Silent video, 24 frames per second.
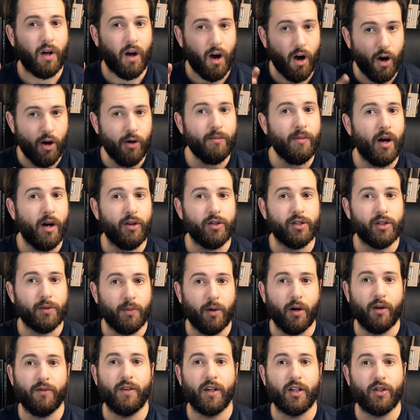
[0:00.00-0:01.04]

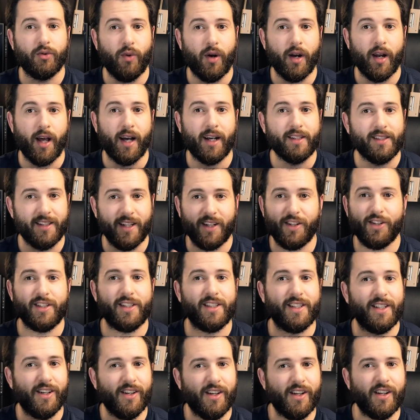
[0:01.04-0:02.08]
almost perfect 1x. There is
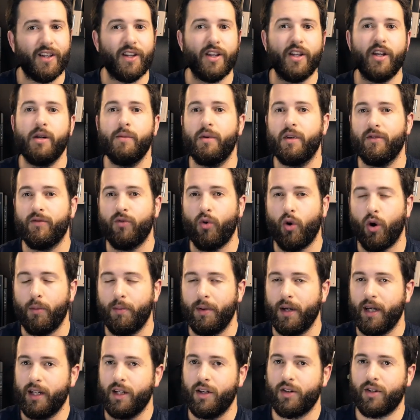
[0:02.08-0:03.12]
still a little bit of
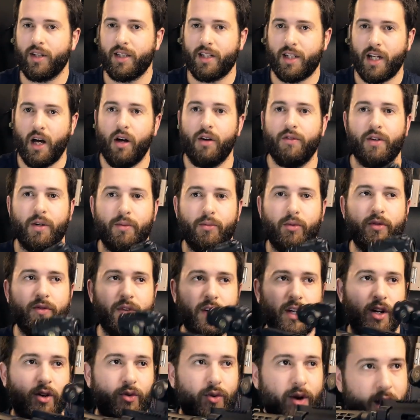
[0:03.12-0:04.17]
warping, and you can tell if you're
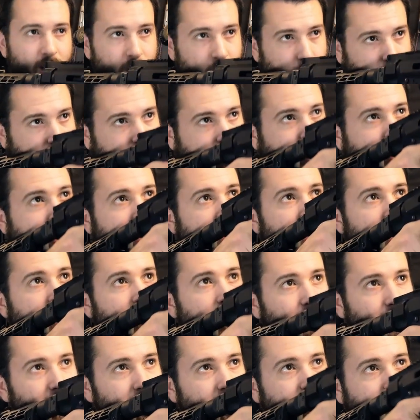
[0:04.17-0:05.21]
moving it around quickly
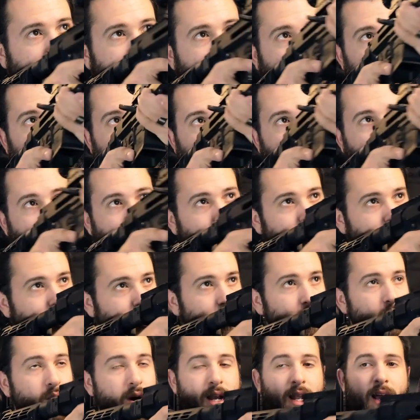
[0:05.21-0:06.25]
that it's not a
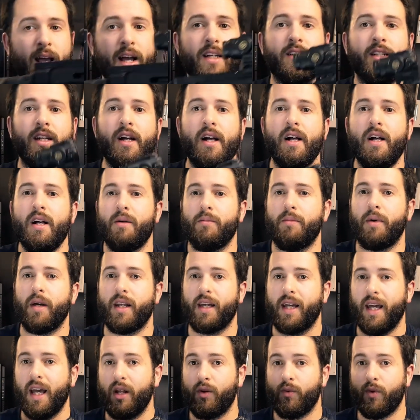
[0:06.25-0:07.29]
true 1x. But
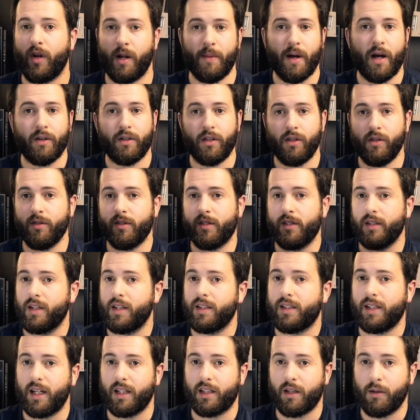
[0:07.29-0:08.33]
again, when I'm out using
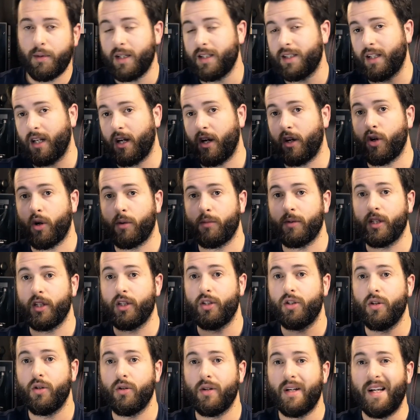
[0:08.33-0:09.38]
this at the place that I normally
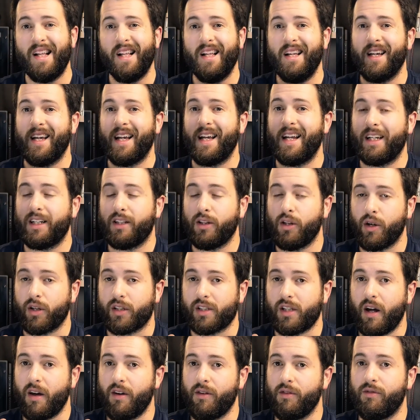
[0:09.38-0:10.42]
shoot, it
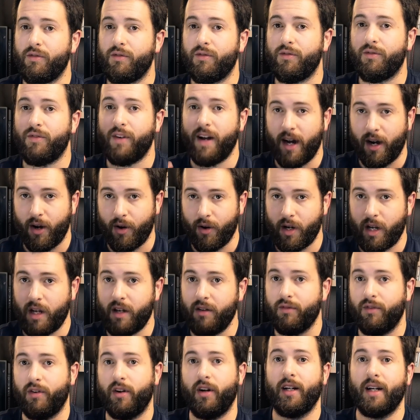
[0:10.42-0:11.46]
looks very,
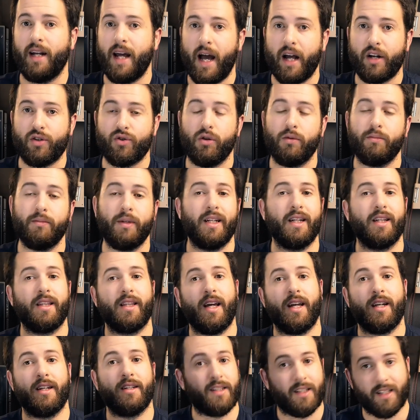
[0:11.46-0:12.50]
very natural, meaning
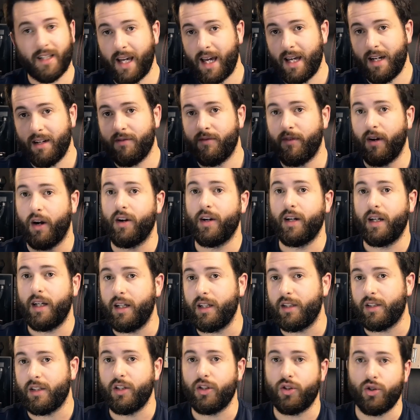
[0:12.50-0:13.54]
that it's, again, very
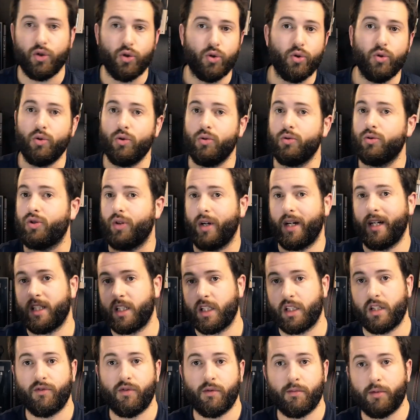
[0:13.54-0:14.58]
easy to
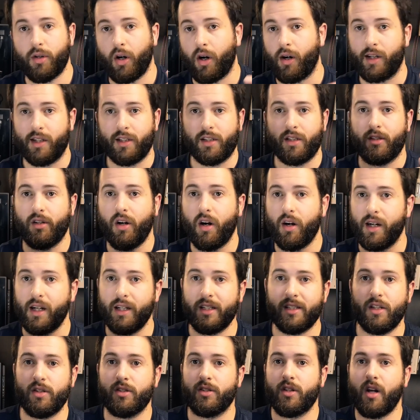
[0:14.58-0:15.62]
transition from targets to
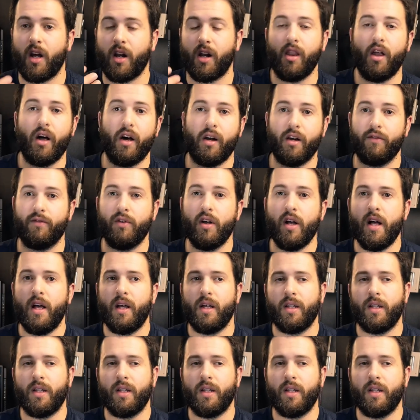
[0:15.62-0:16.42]
targets. There's not a lot of